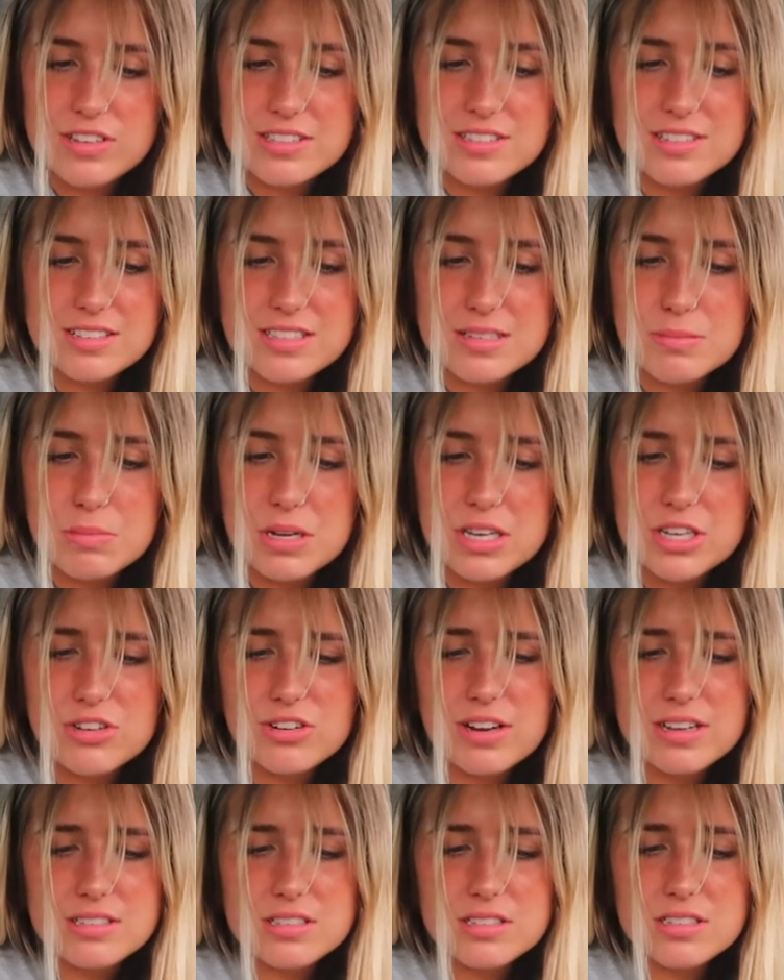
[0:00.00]
This doesn't mean you're
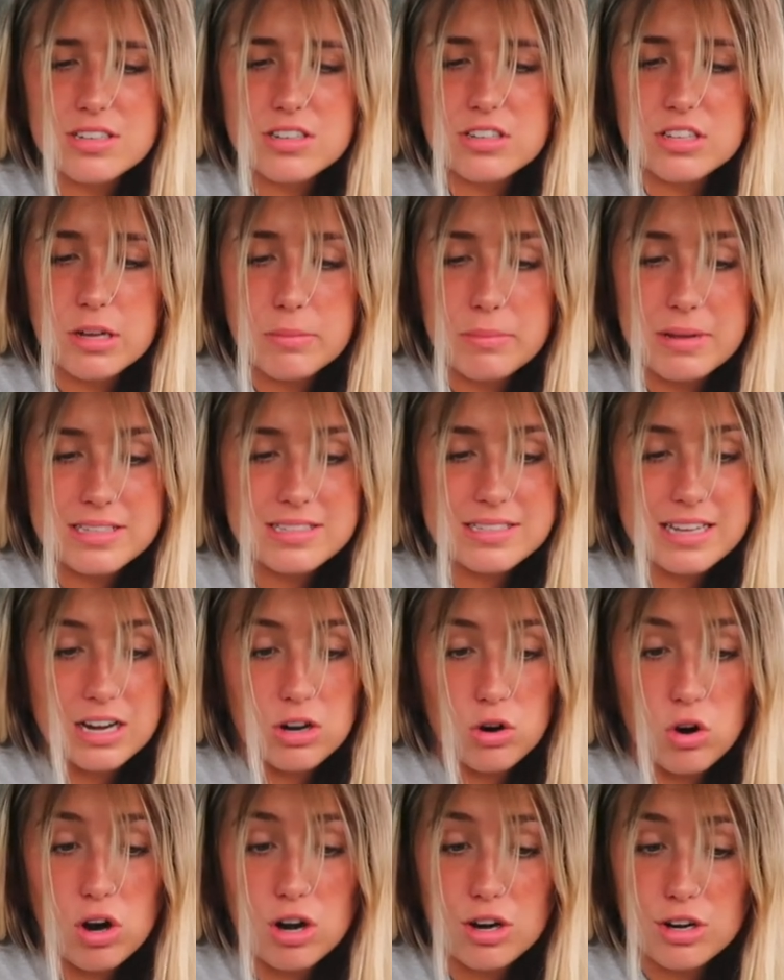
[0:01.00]
necessarily amazing
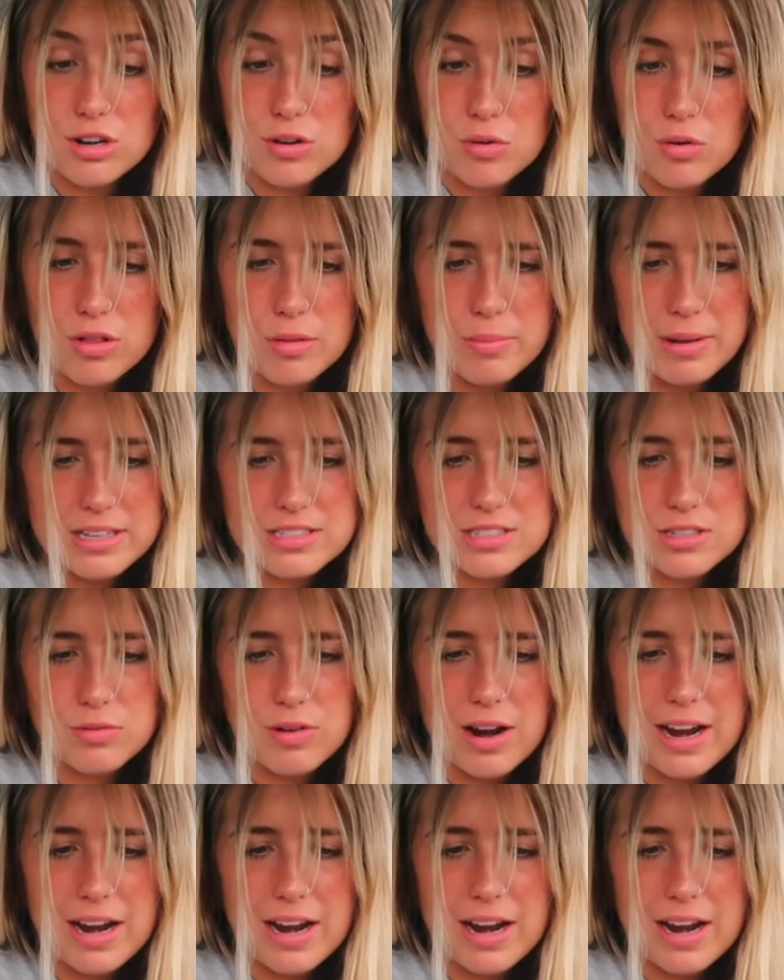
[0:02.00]
at art or the best at